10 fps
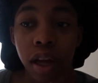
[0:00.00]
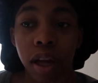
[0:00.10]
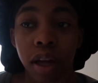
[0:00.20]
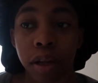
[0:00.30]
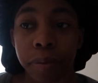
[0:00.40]

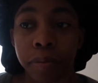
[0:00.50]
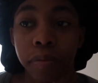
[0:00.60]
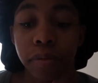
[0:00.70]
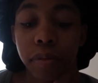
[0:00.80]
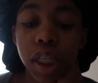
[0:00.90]

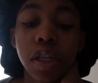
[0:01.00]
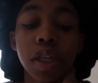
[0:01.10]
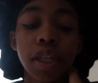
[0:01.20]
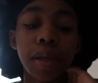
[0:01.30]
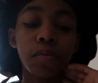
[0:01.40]
So
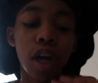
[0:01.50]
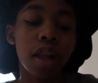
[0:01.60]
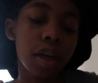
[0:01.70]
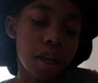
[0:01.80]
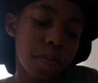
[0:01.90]
this is, I'm
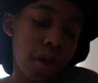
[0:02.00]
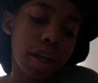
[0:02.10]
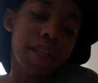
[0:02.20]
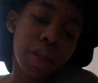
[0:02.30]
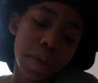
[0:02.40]
trying
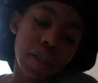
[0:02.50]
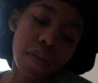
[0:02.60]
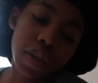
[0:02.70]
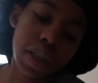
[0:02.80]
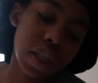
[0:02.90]
to teach
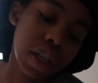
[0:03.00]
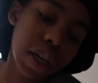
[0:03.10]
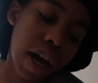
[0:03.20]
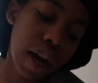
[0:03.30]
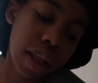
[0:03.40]
myself this year
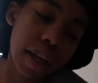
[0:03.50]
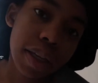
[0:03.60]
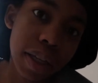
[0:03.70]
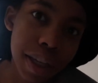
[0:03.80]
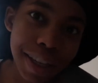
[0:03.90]
how to like
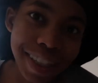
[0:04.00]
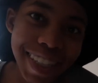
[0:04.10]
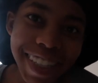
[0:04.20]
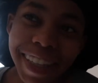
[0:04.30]
eat